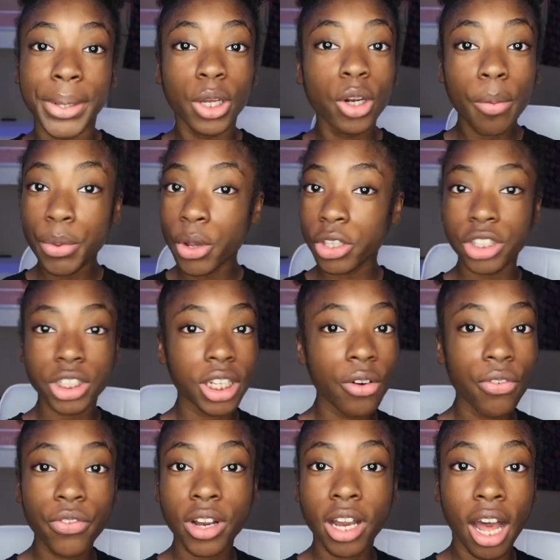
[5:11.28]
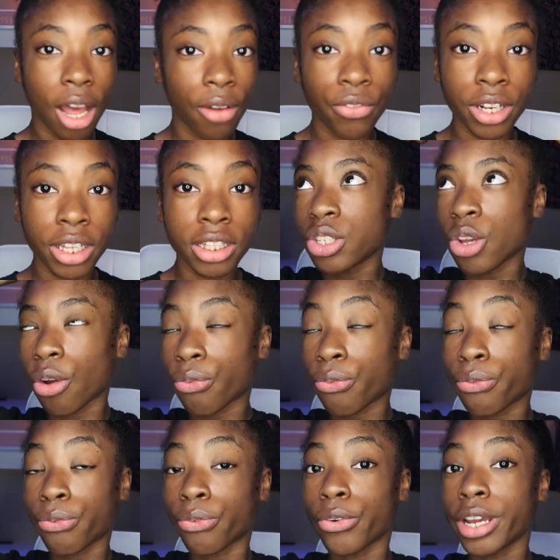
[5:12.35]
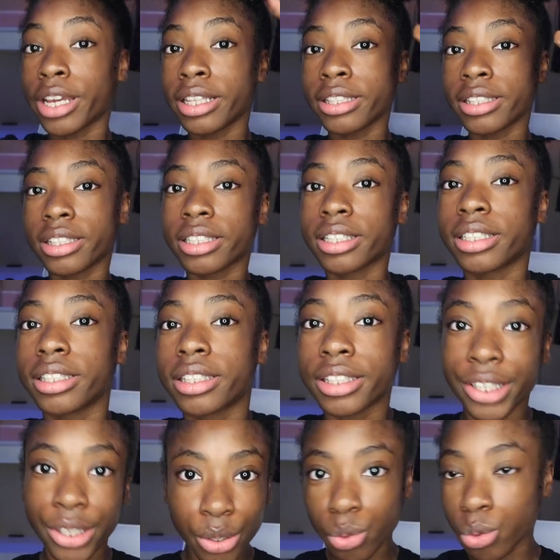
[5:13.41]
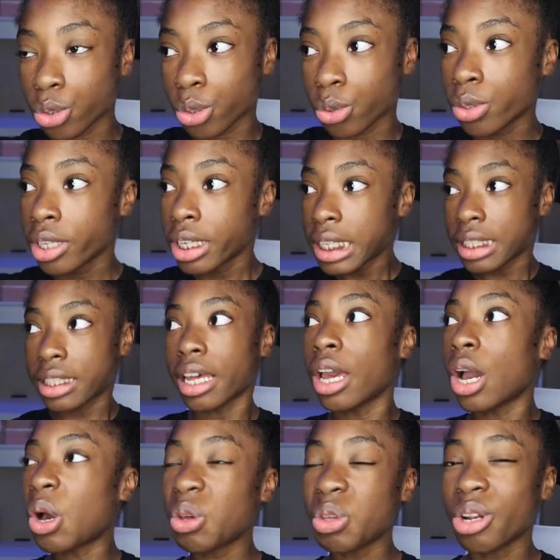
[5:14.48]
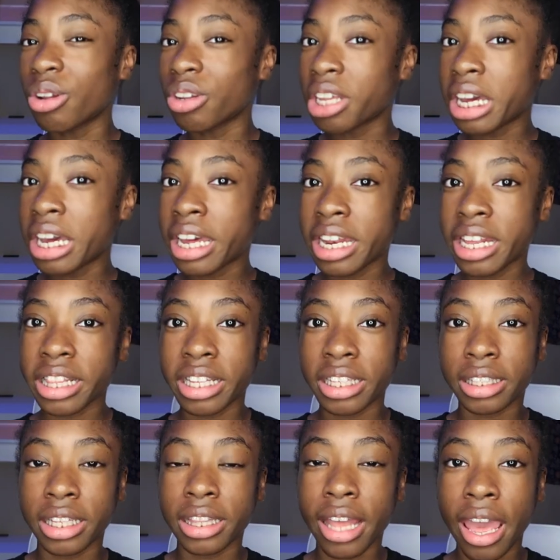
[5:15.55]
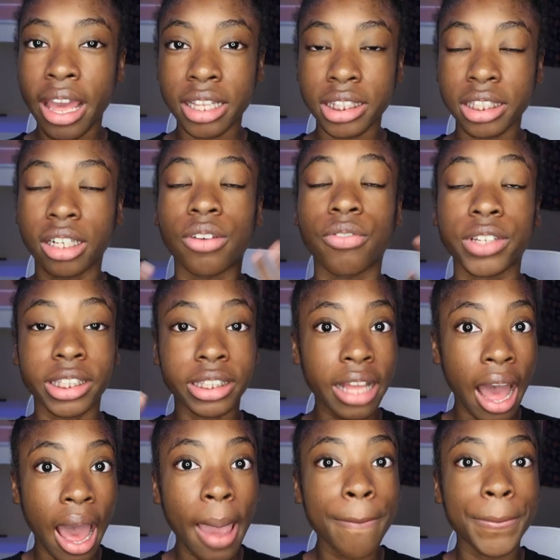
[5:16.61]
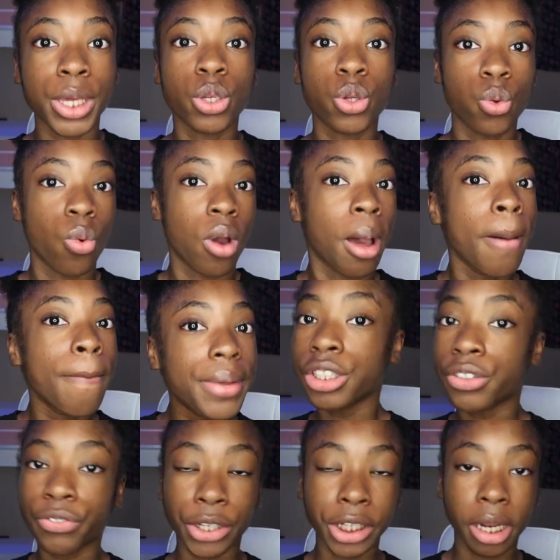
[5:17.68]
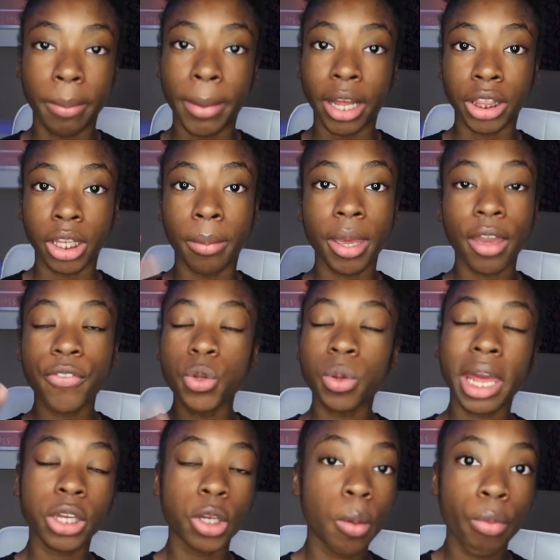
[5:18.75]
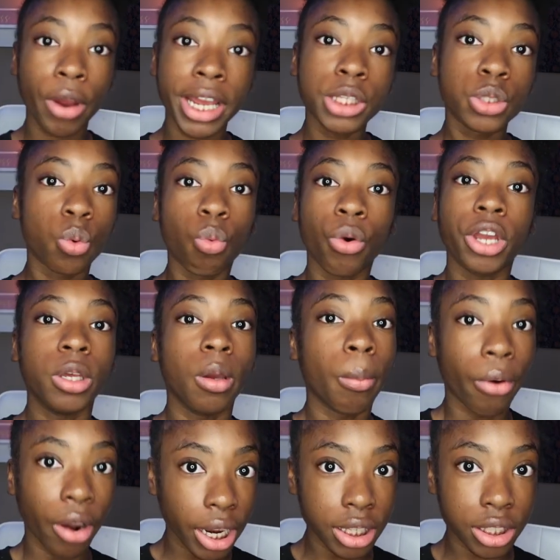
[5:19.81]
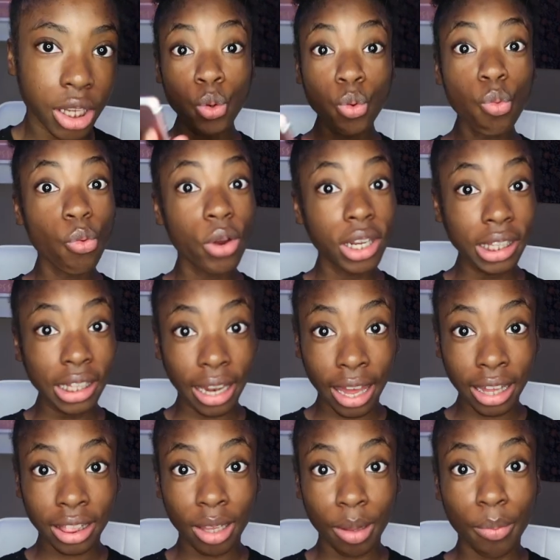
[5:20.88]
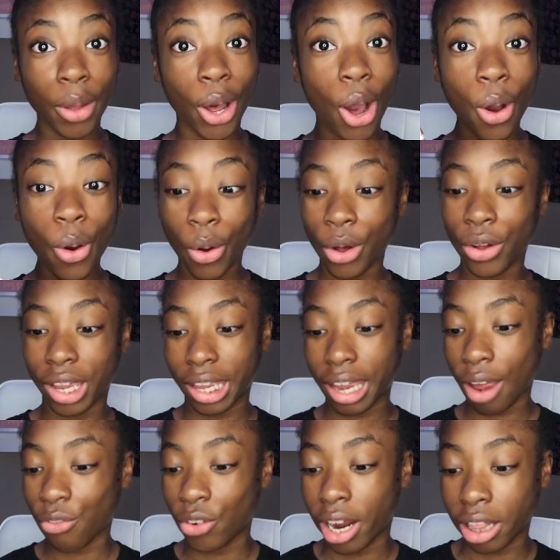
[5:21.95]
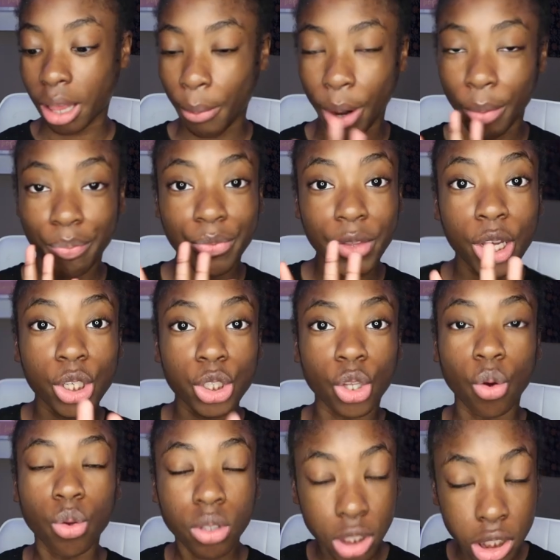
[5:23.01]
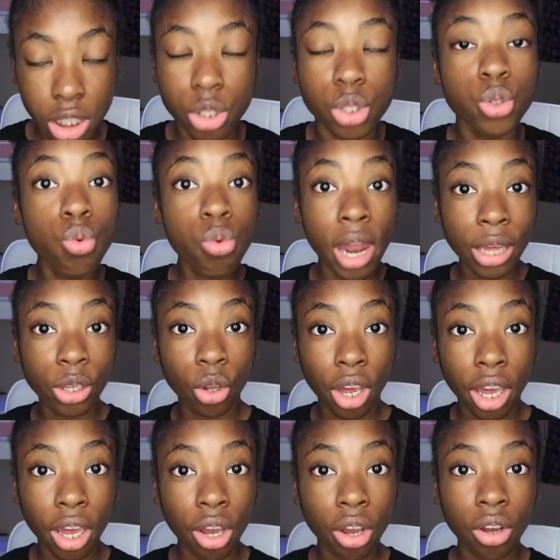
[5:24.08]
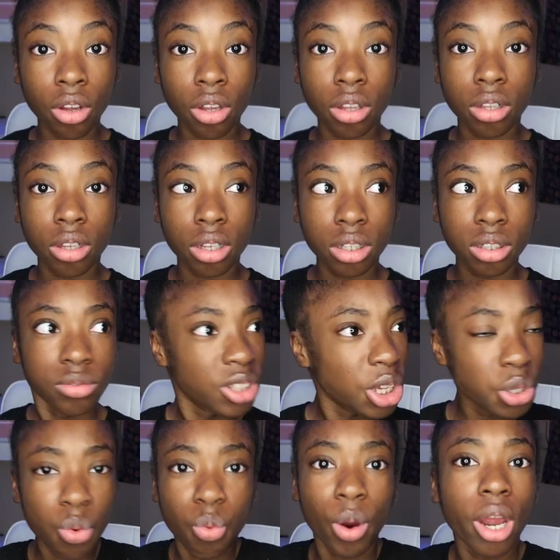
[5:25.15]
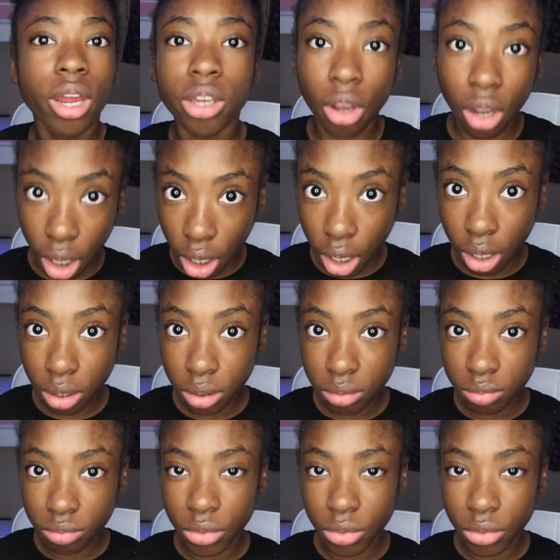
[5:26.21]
Build up your self-confidence. Your friends continue to say, oh, you don't look good in this and that, instead of hyping you up. Just forget about them. If you like your braids, wear your braids. You really like them. Oh, okay, I forgot that part. So since you like your hair, then you wear your hair.